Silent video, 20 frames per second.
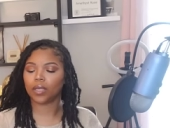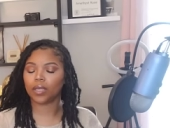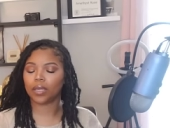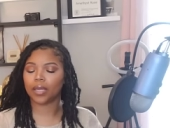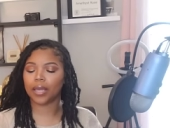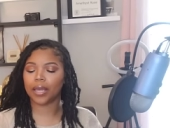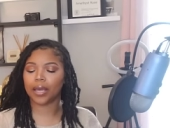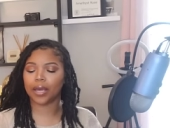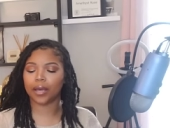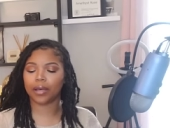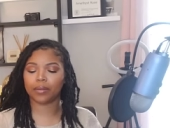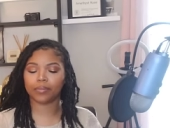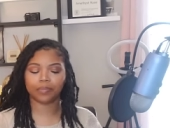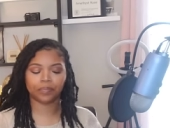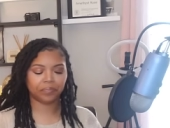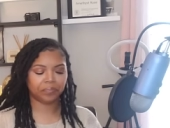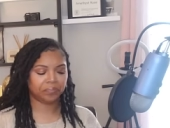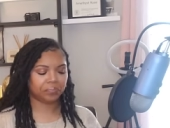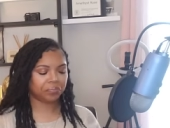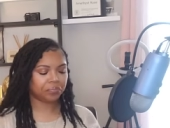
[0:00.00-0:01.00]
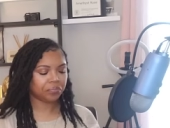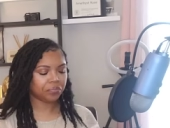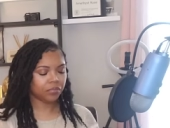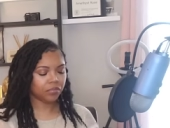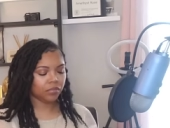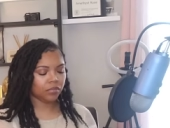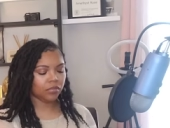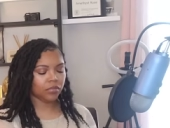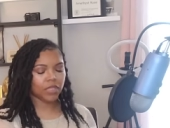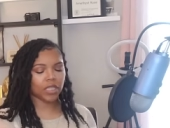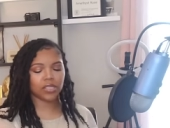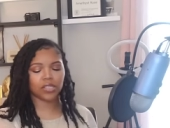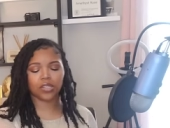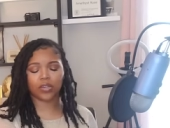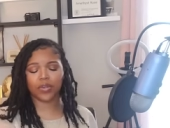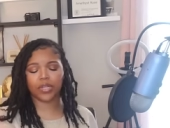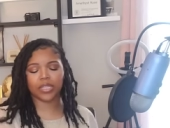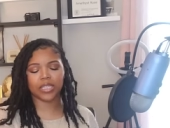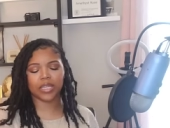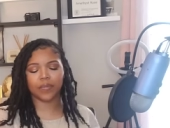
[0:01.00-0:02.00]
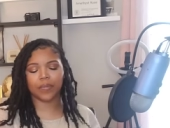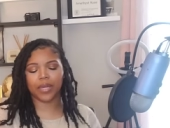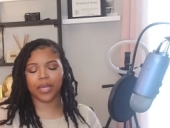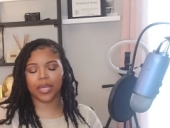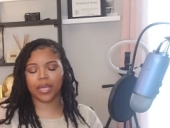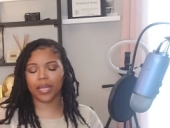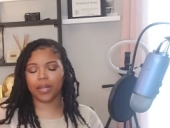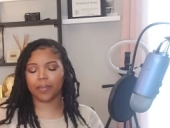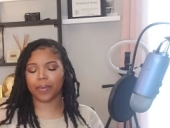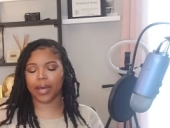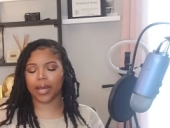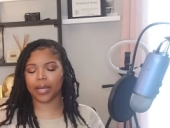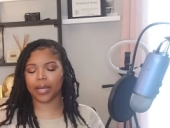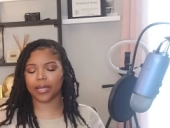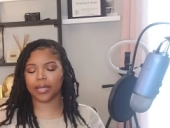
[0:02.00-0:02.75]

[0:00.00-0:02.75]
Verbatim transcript: Yeah. So this could be anybody.